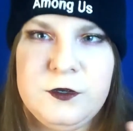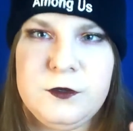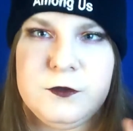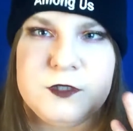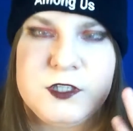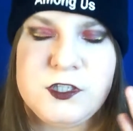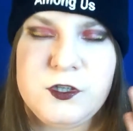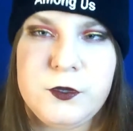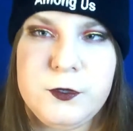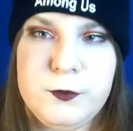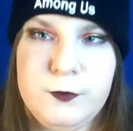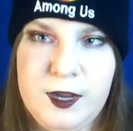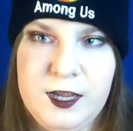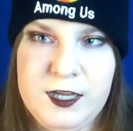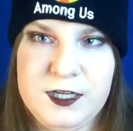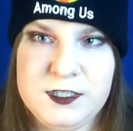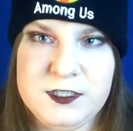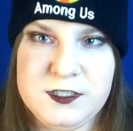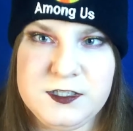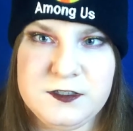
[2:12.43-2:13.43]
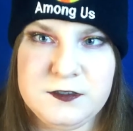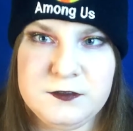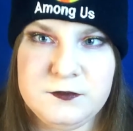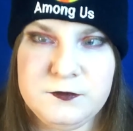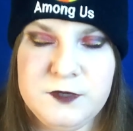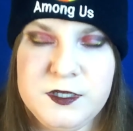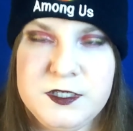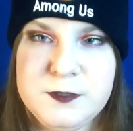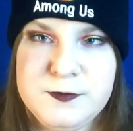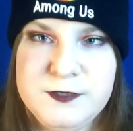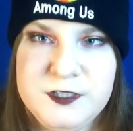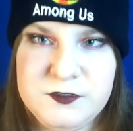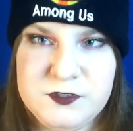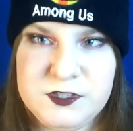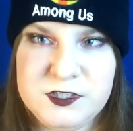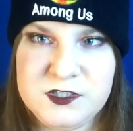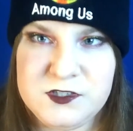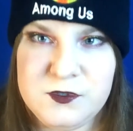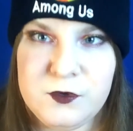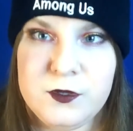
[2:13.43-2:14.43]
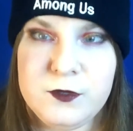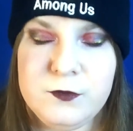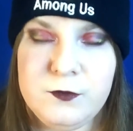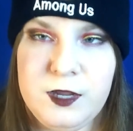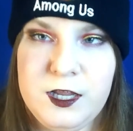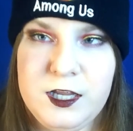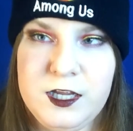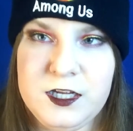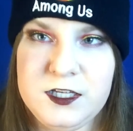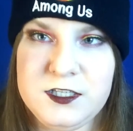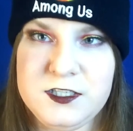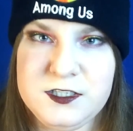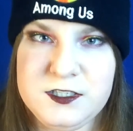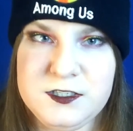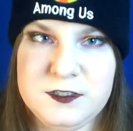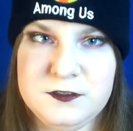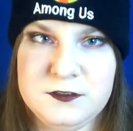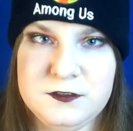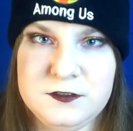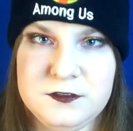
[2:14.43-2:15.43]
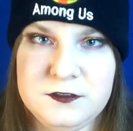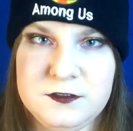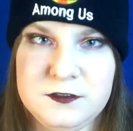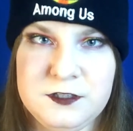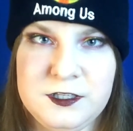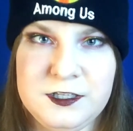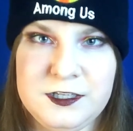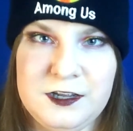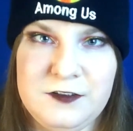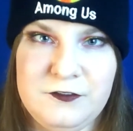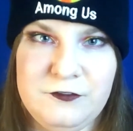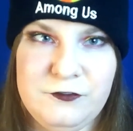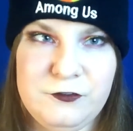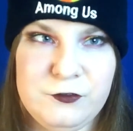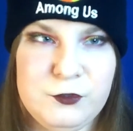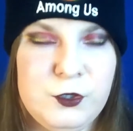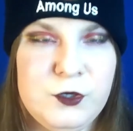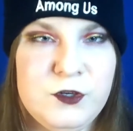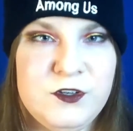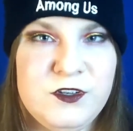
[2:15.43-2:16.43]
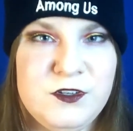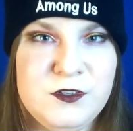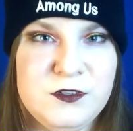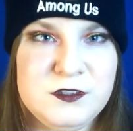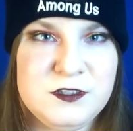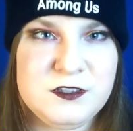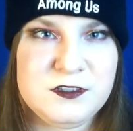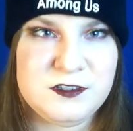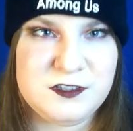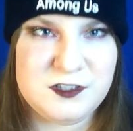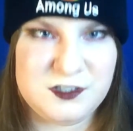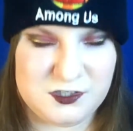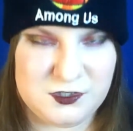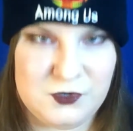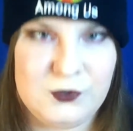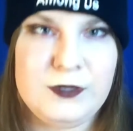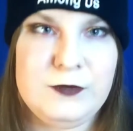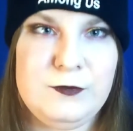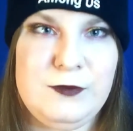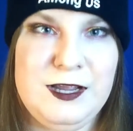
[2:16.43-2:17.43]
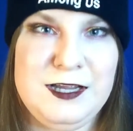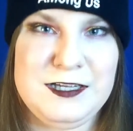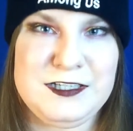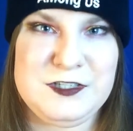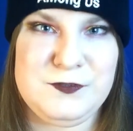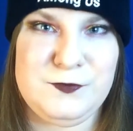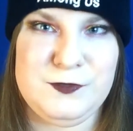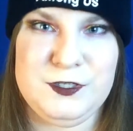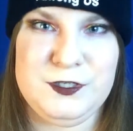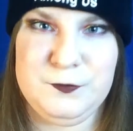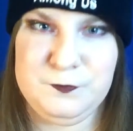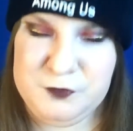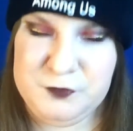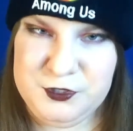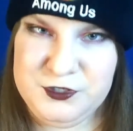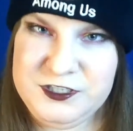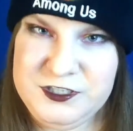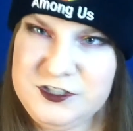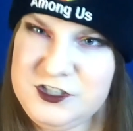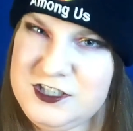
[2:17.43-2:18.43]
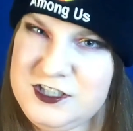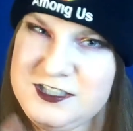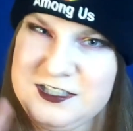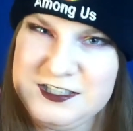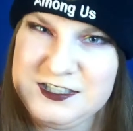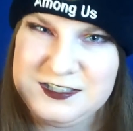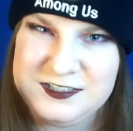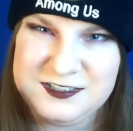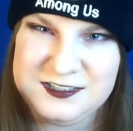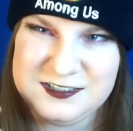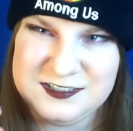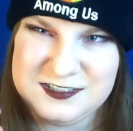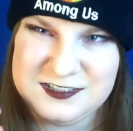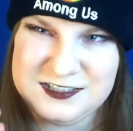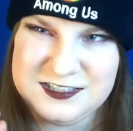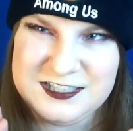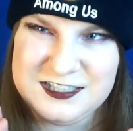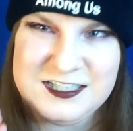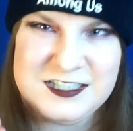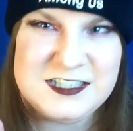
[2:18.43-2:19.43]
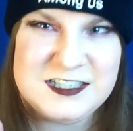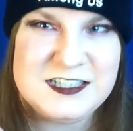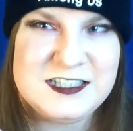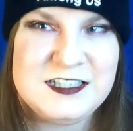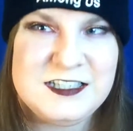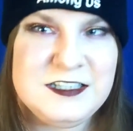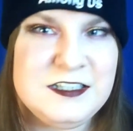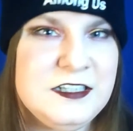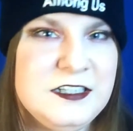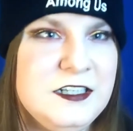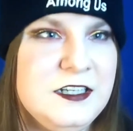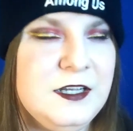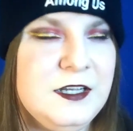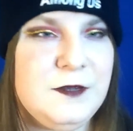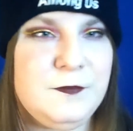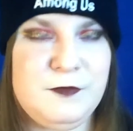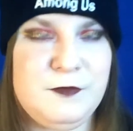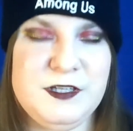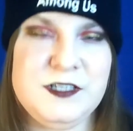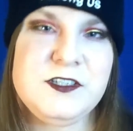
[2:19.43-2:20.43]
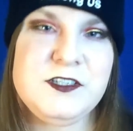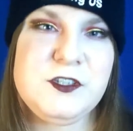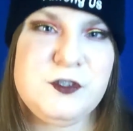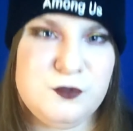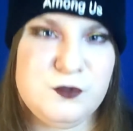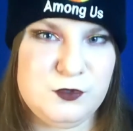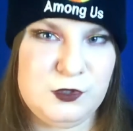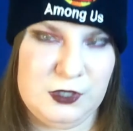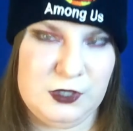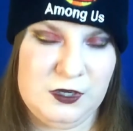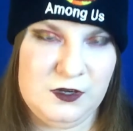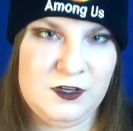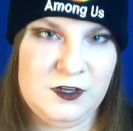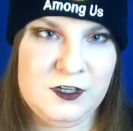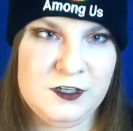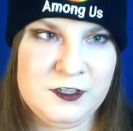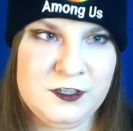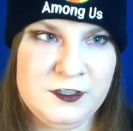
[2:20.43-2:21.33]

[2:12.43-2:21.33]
soy wax. Reminds me of soy wax. Like a floral soy wax when you burn it just a teensy bit too long.